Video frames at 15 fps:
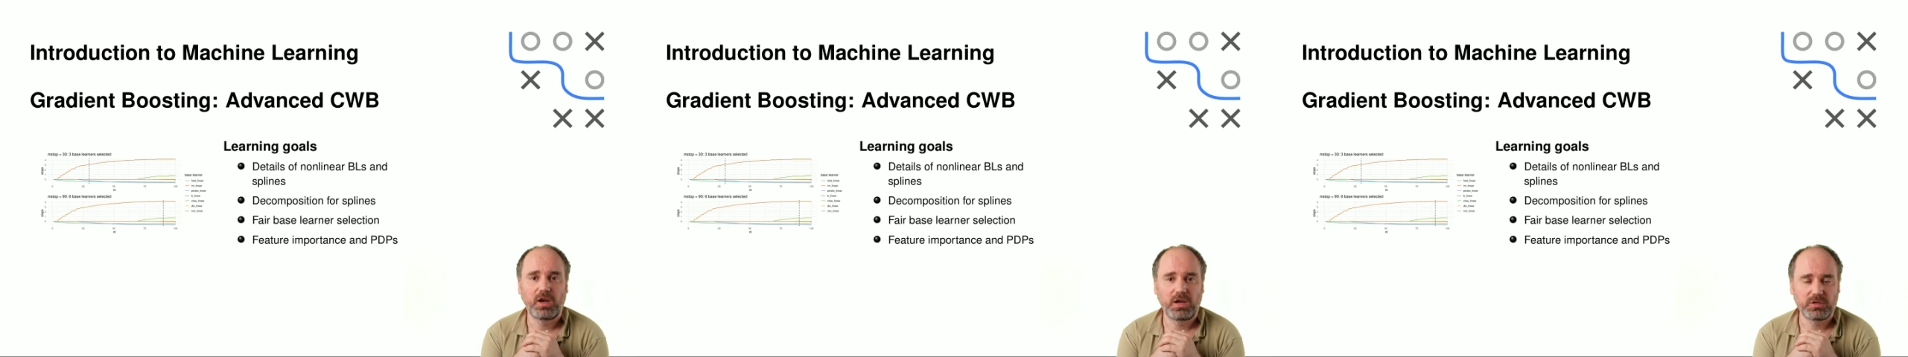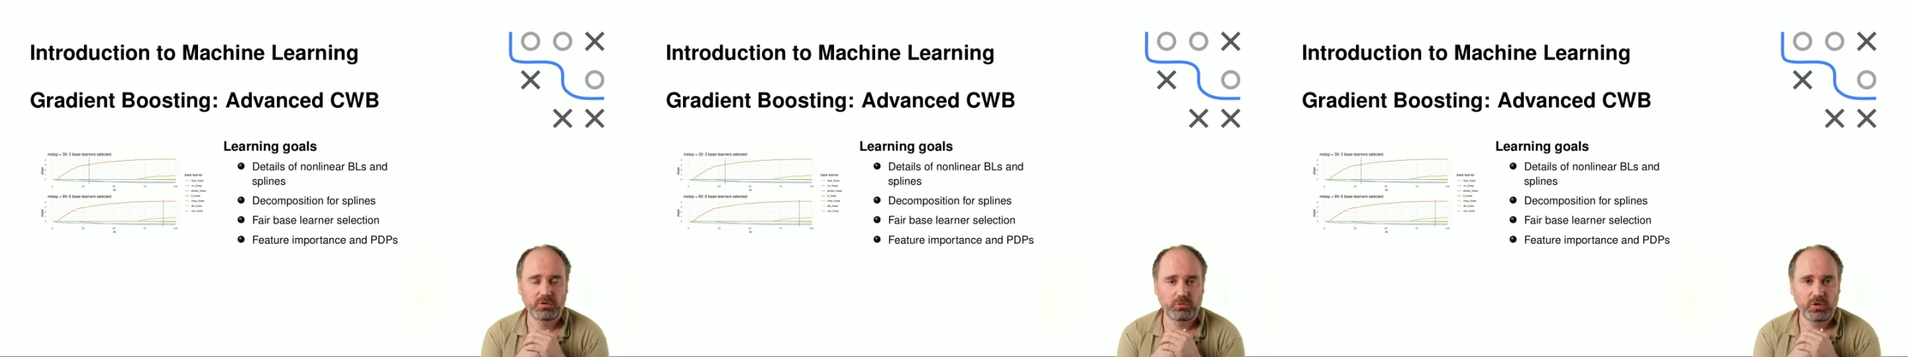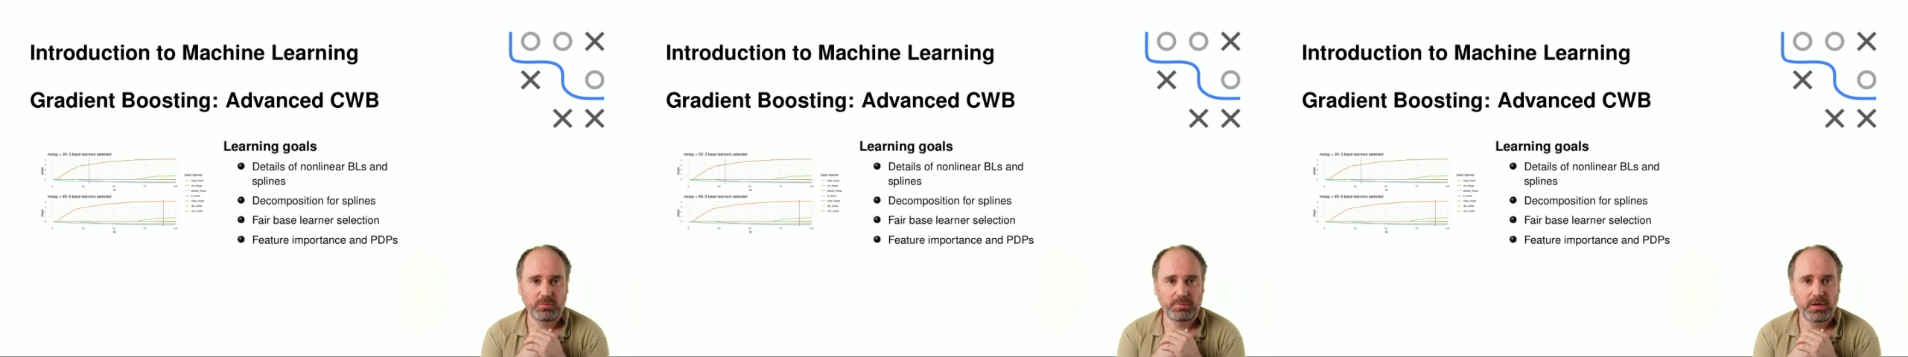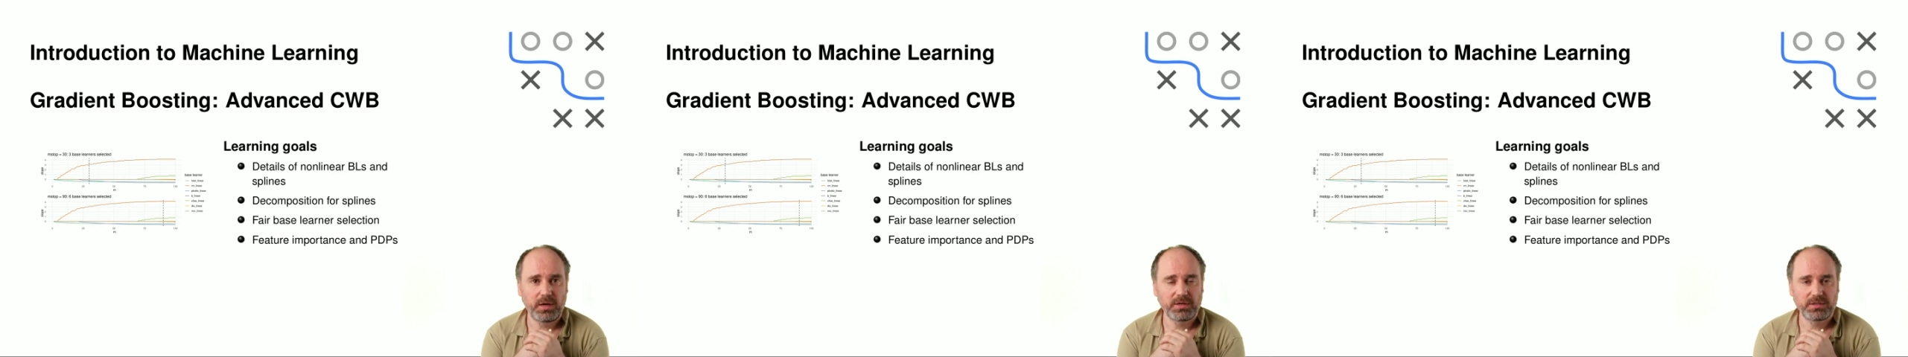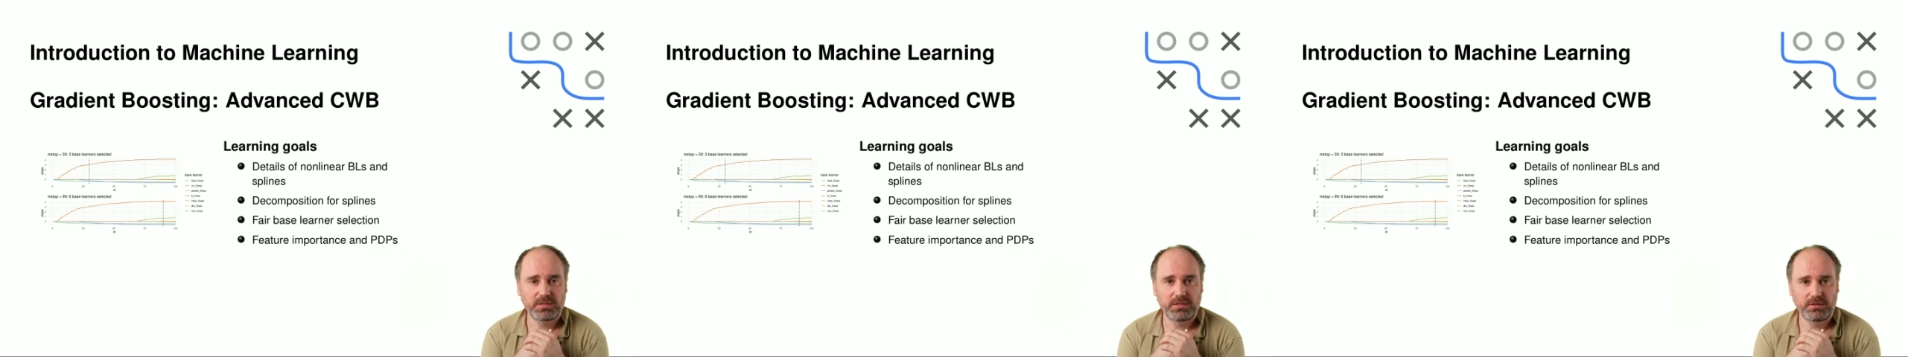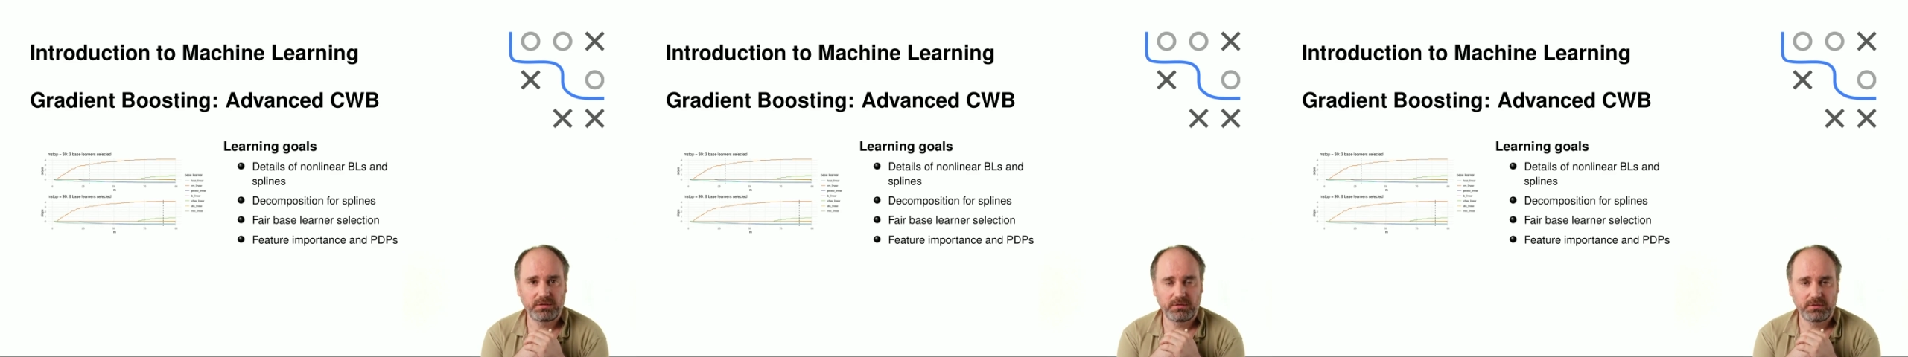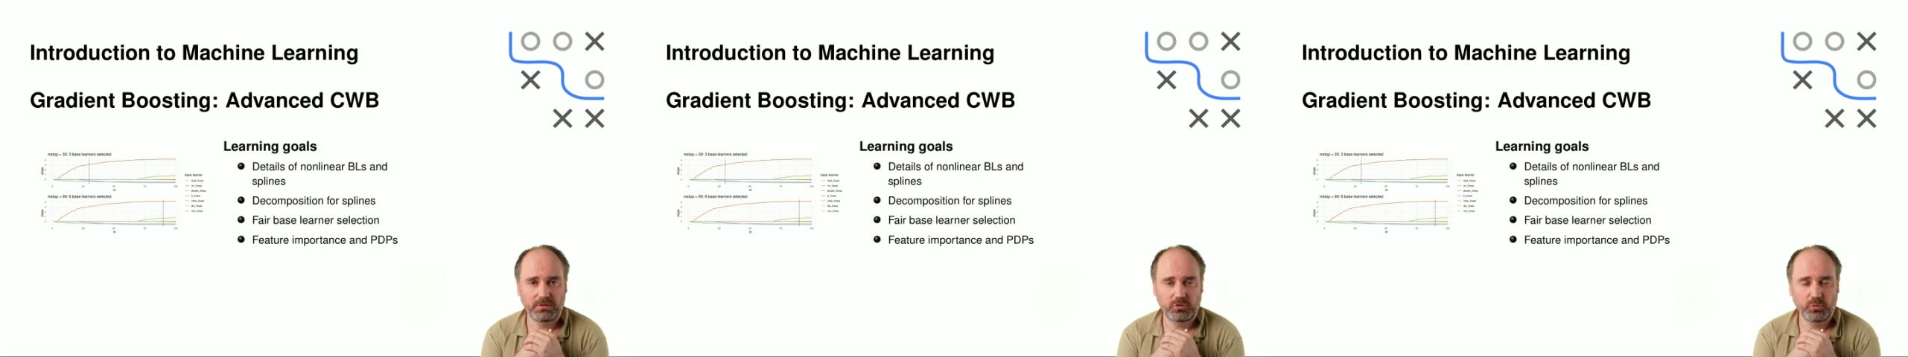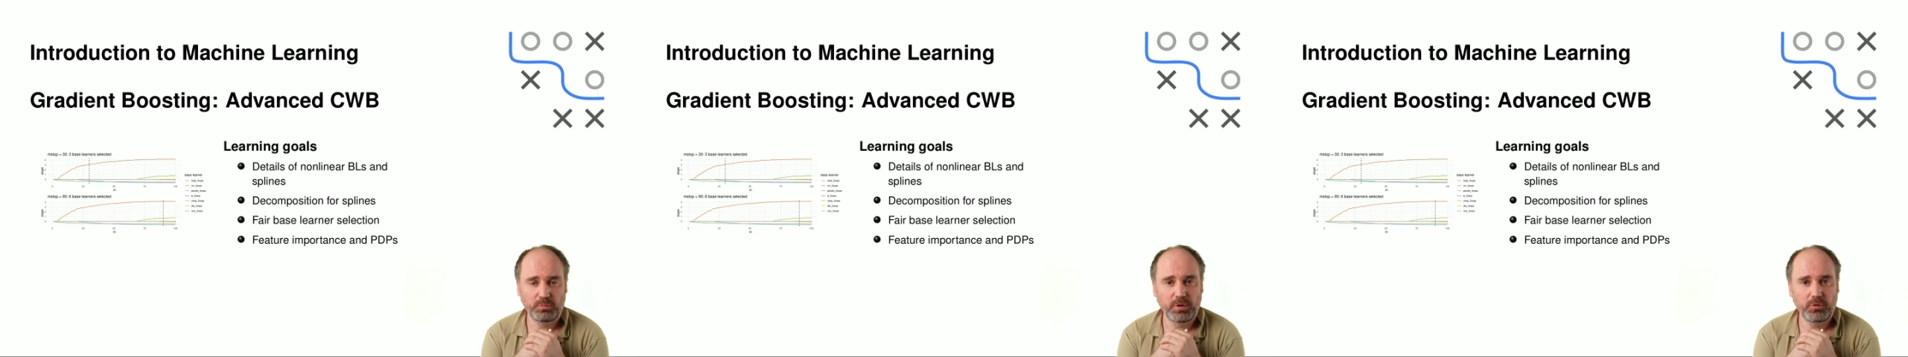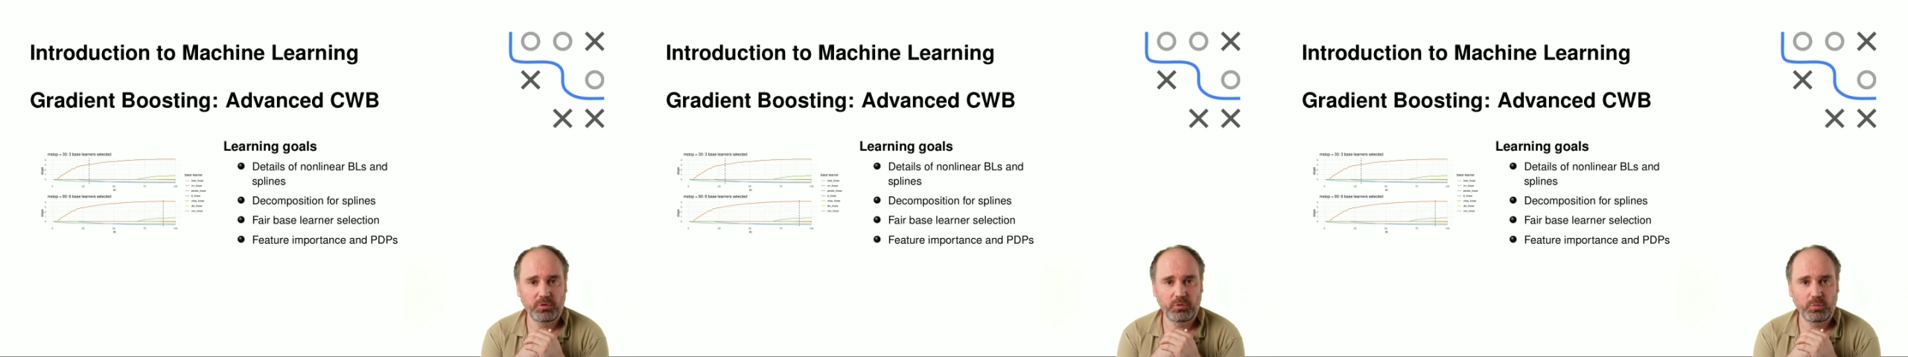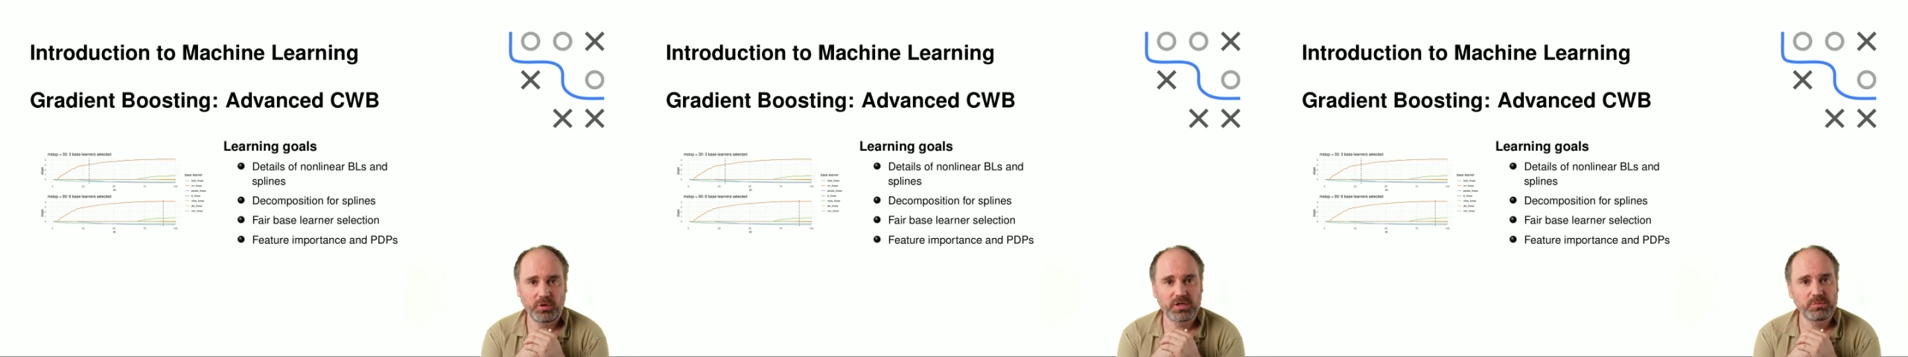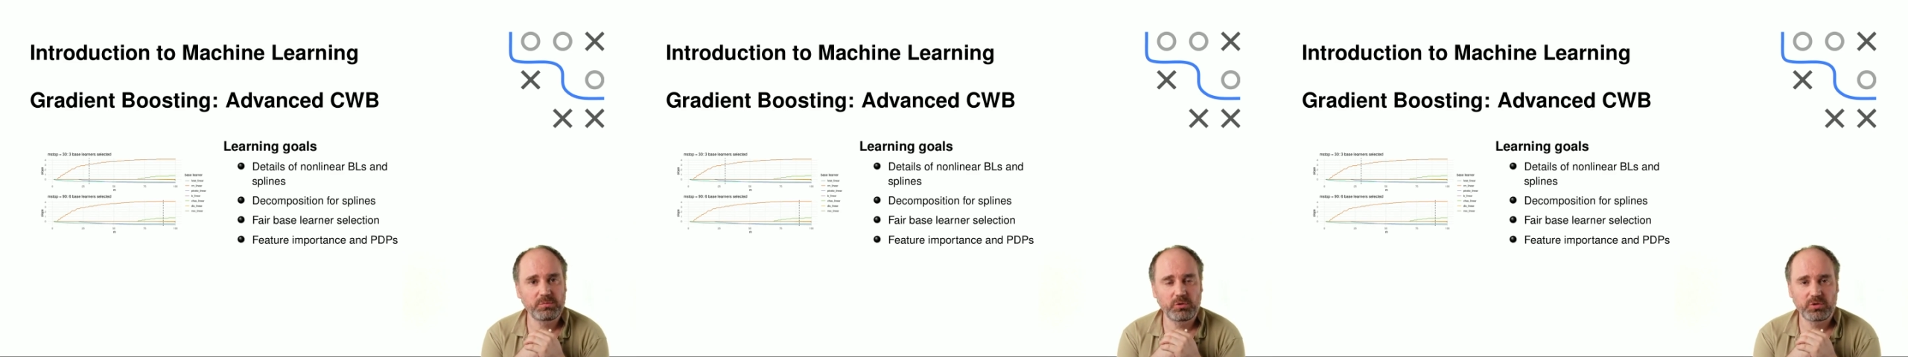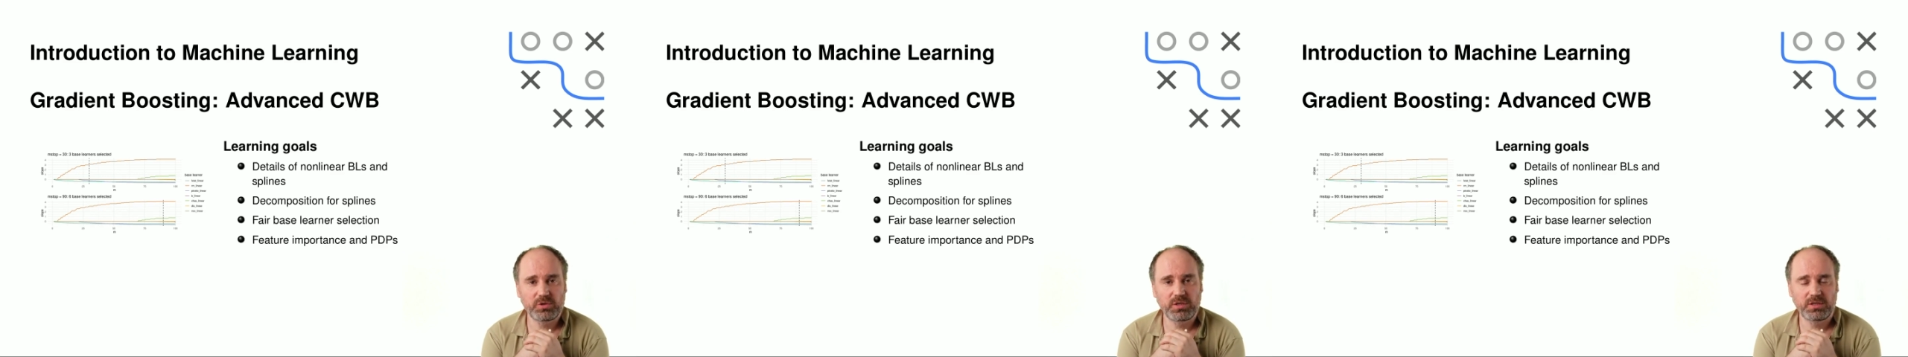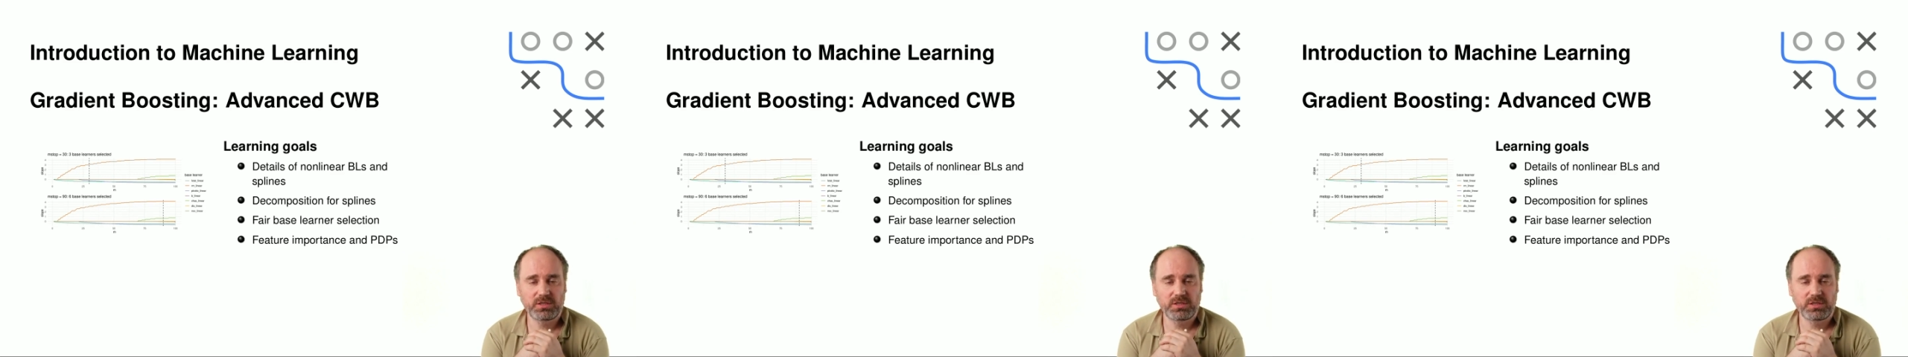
to our part here on component-wise boosting.